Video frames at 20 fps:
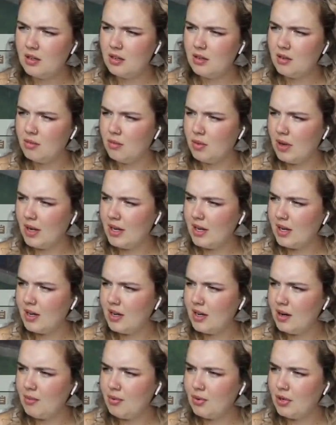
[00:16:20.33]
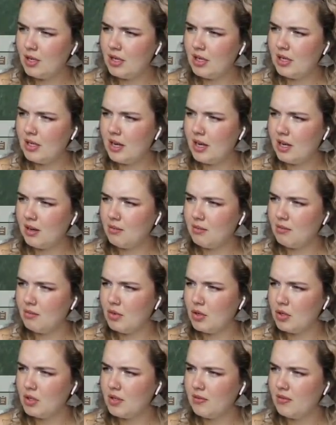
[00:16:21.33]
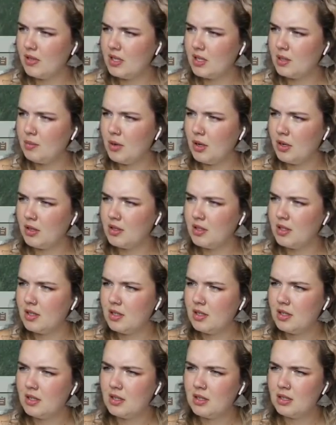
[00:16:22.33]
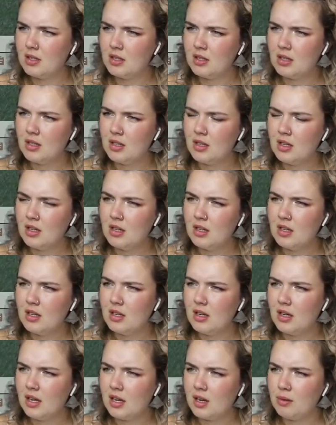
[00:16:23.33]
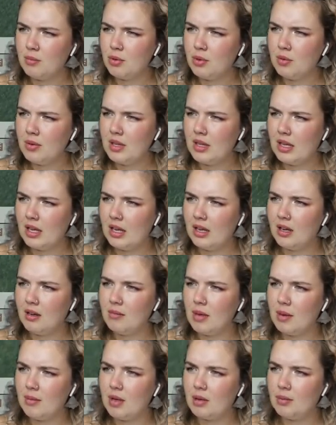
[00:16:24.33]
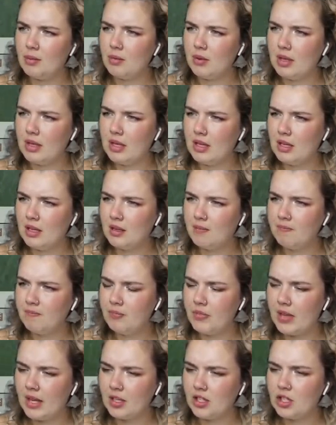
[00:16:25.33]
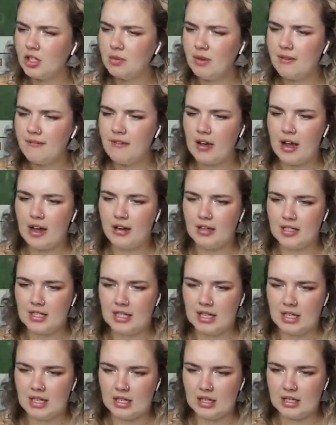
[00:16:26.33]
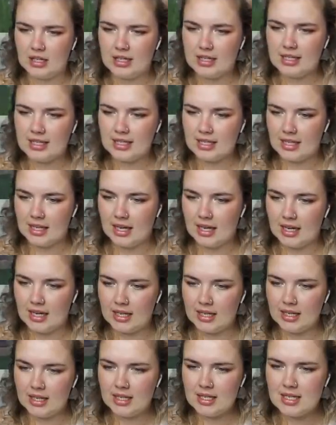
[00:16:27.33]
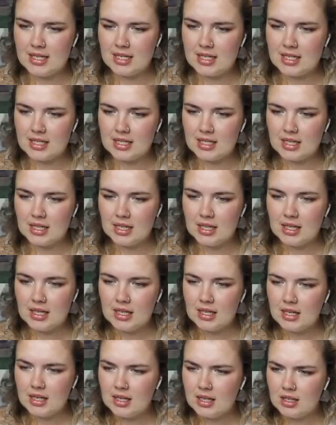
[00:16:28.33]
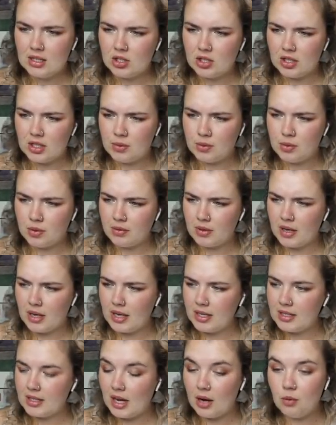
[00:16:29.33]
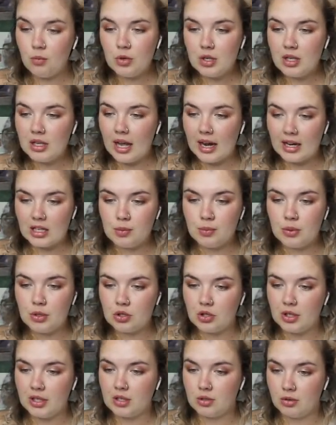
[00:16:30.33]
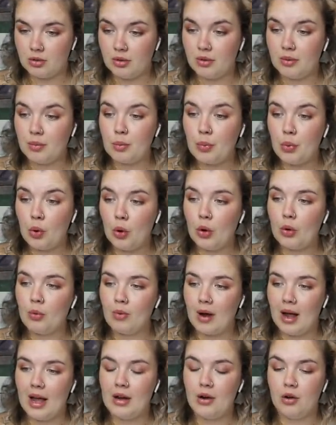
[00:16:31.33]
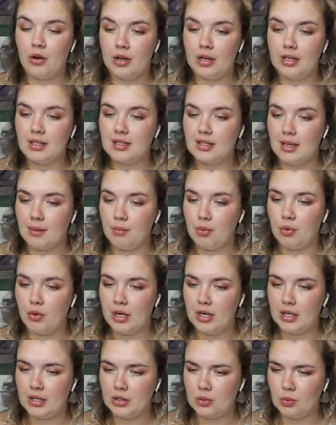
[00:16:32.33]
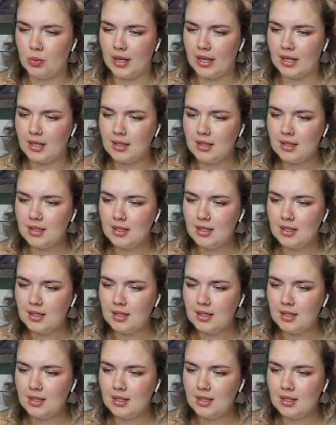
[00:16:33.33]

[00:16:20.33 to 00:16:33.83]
Why can't I put it in like most of these spots? I can put one there. Maybe I'll put one there. That should be fine to get started. Transport rides. I would like to put a transport ride on at some point as well.